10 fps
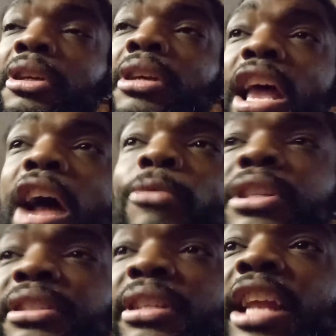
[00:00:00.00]
And I want to
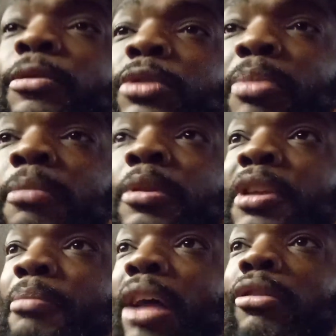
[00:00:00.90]
say that was probably
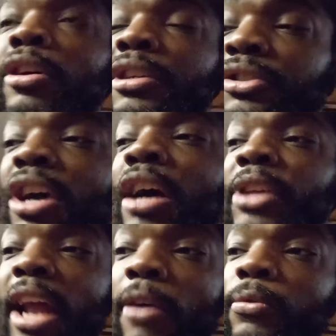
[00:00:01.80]
my longest job that
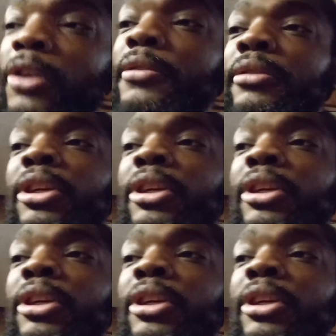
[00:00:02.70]
I worked,